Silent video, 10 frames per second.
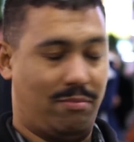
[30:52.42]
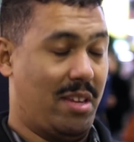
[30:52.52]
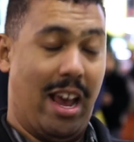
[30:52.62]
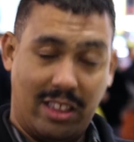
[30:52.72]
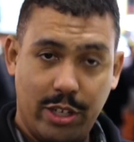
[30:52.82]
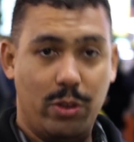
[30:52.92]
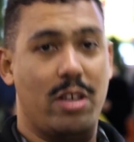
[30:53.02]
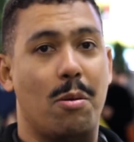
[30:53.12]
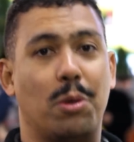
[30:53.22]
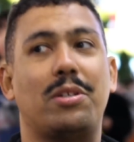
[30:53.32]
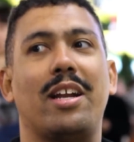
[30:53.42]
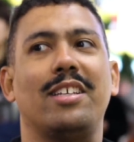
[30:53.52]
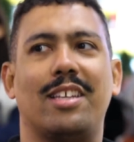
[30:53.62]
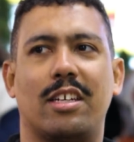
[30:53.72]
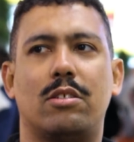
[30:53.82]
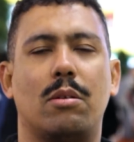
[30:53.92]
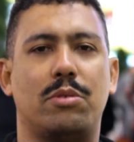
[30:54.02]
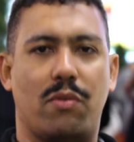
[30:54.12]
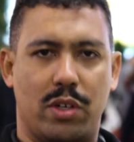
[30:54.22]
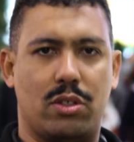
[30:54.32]
Literally almost anything in
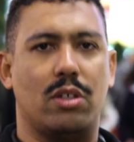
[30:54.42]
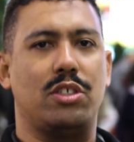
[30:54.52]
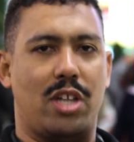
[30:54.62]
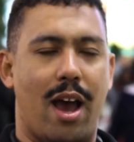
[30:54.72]
terms of research,